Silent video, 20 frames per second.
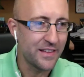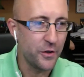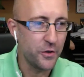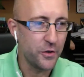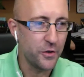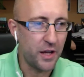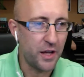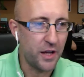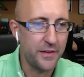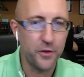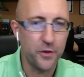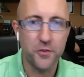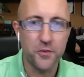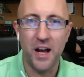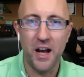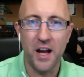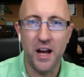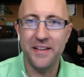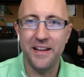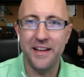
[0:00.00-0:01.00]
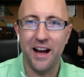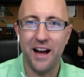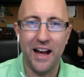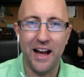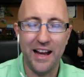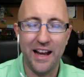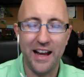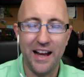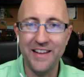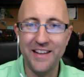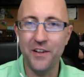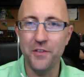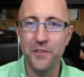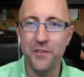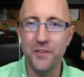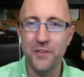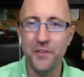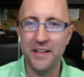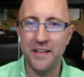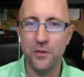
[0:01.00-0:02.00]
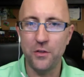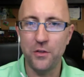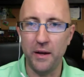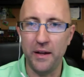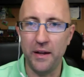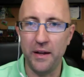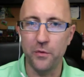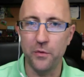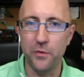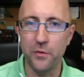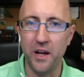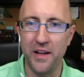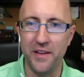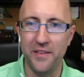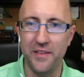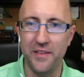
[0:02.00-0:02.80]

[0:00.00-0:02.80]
Dondi. I know Dondi's ready to run.